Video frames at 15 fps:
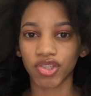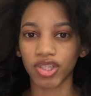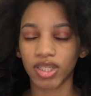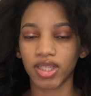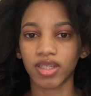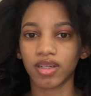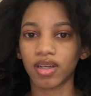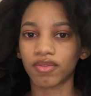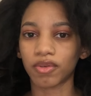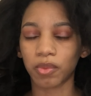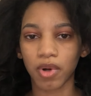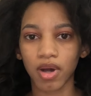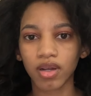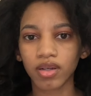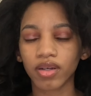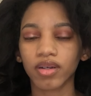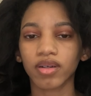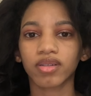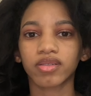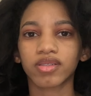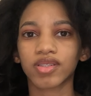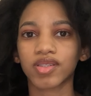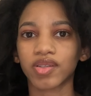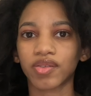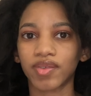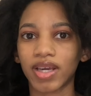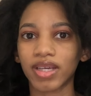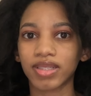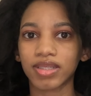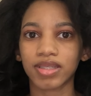heat of a wand curl, so
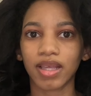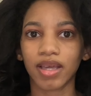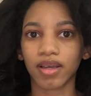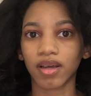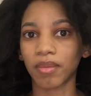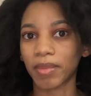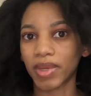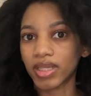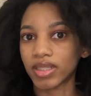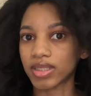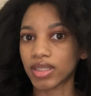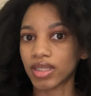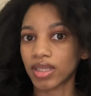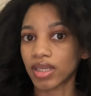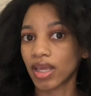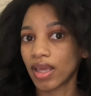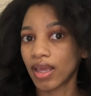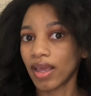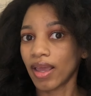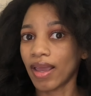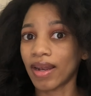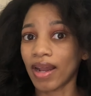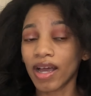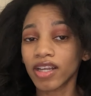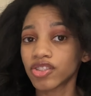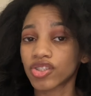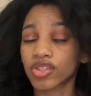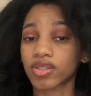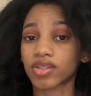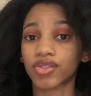that is like amazing. And I
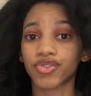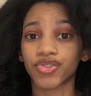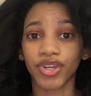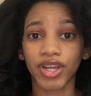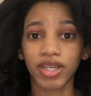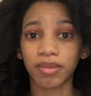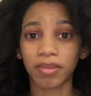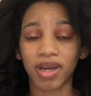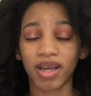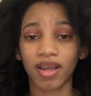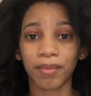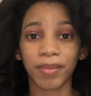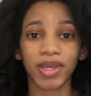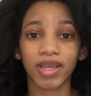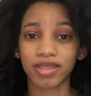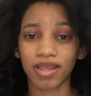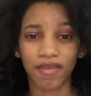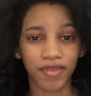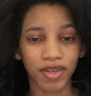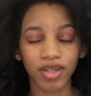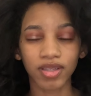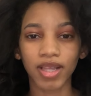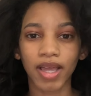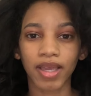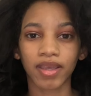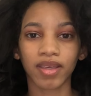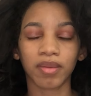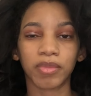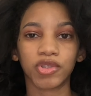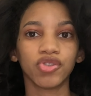just straightened mine because I felt like
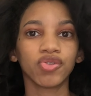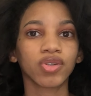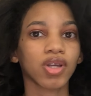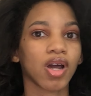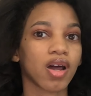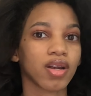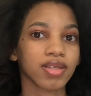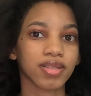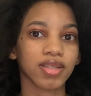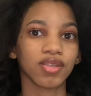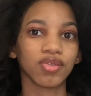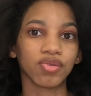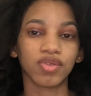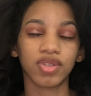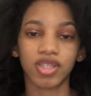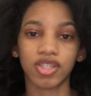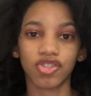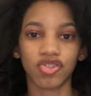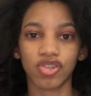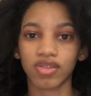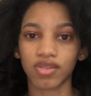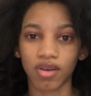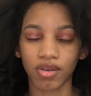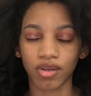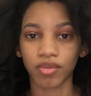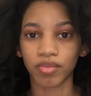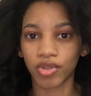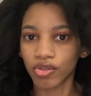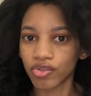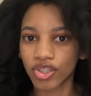it, but you could honestly do this just on your
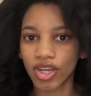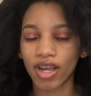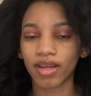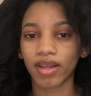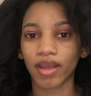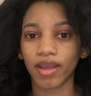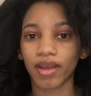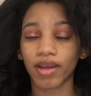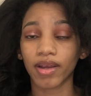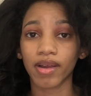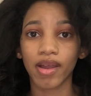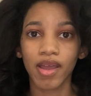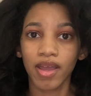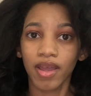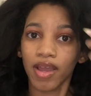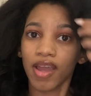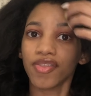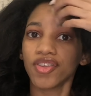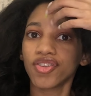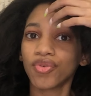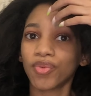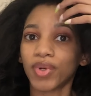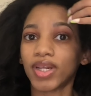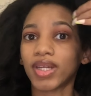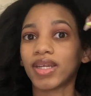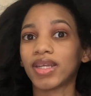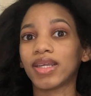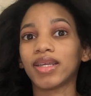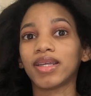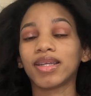blow dried hair and then you wouldn't
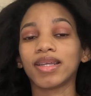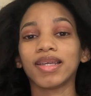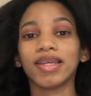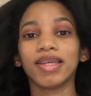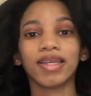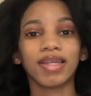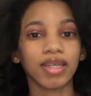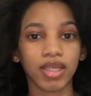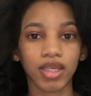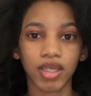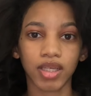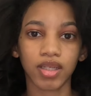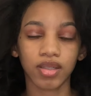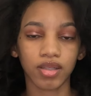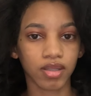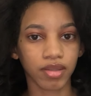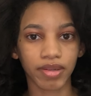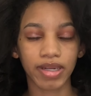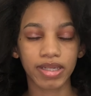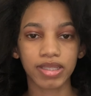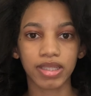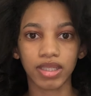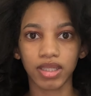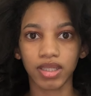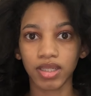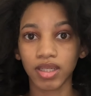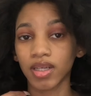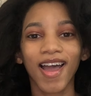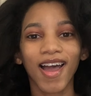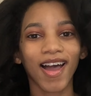need any direct heat.
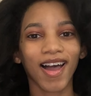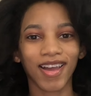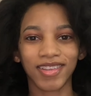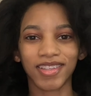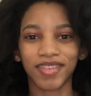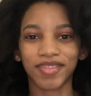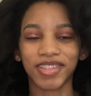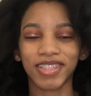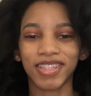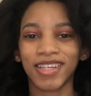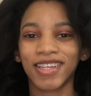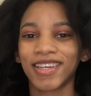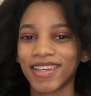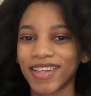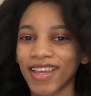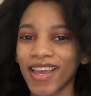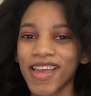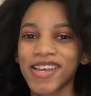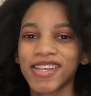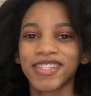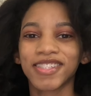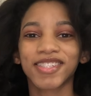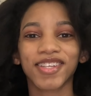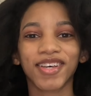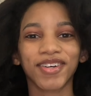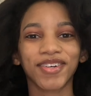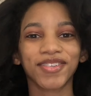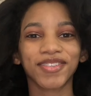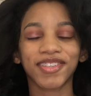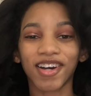I love it.
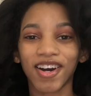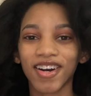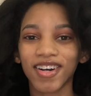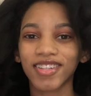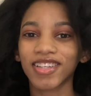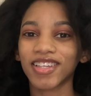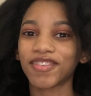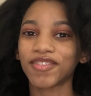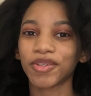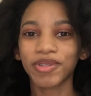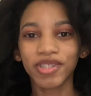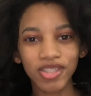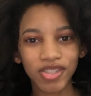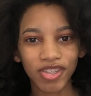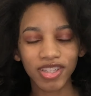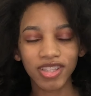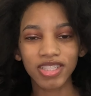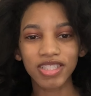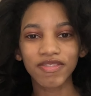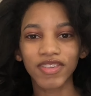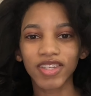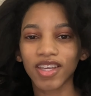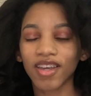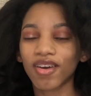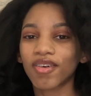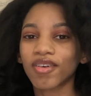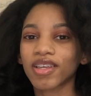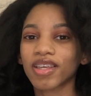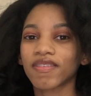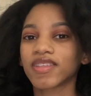So y'all, if you enjoyed this video,
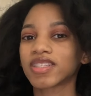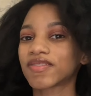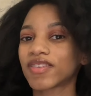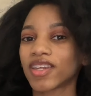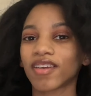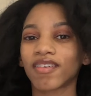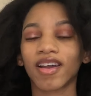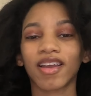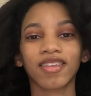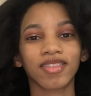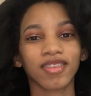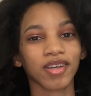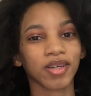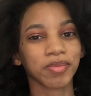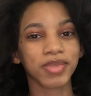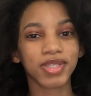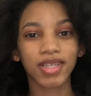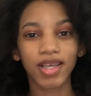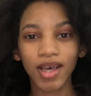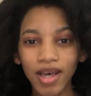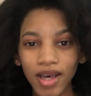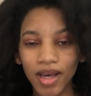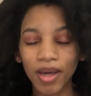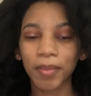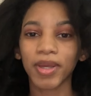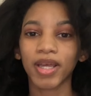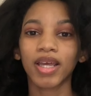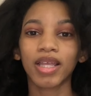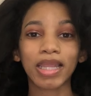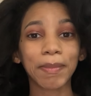give this video a thumbs up.
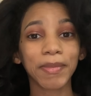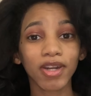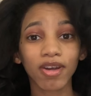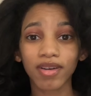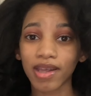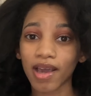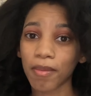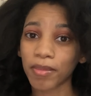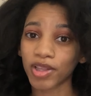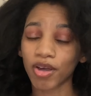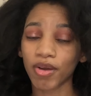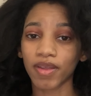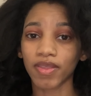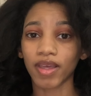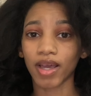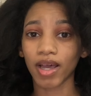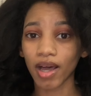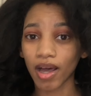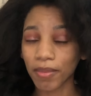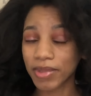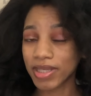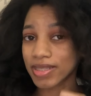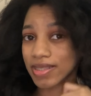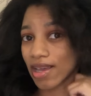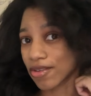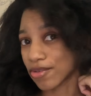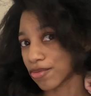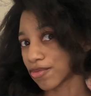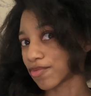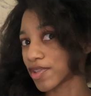Let me know down below in the comments how
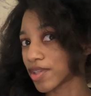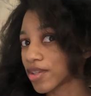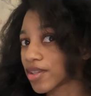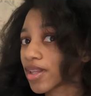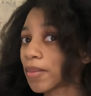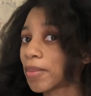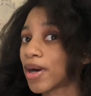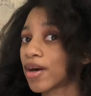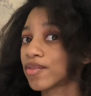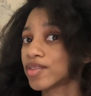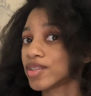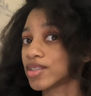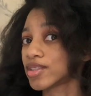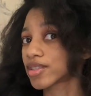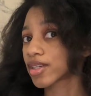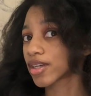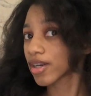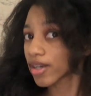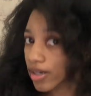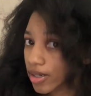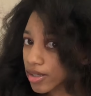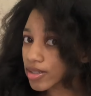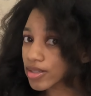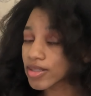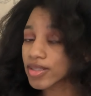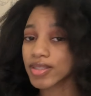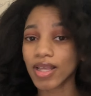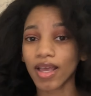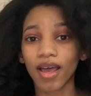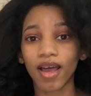you feel about these
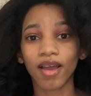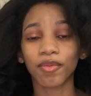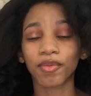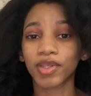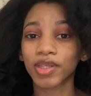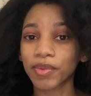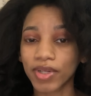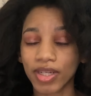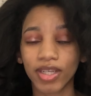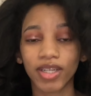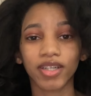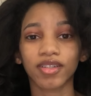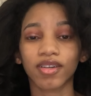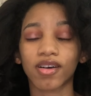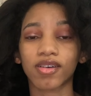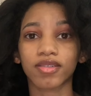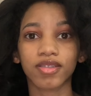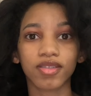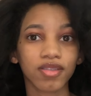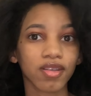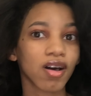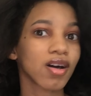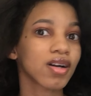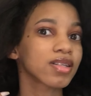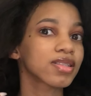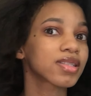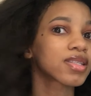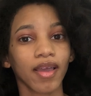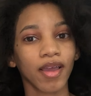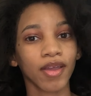curls. I really want to hear y'all's thoughts.
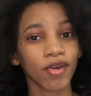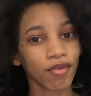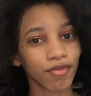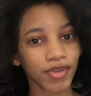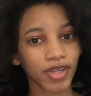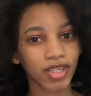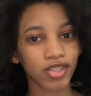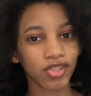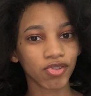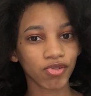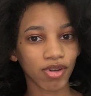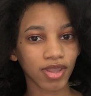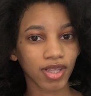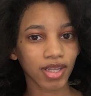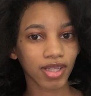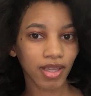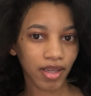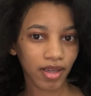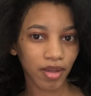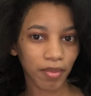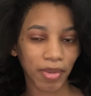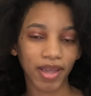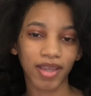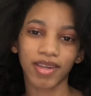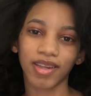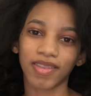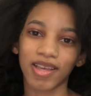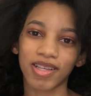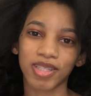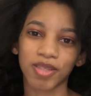And don't forget to join the clique by hitting
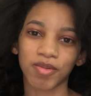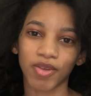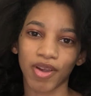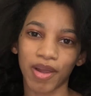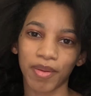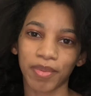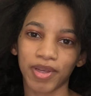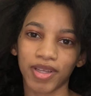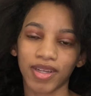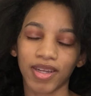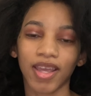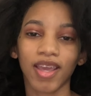that subscribe button.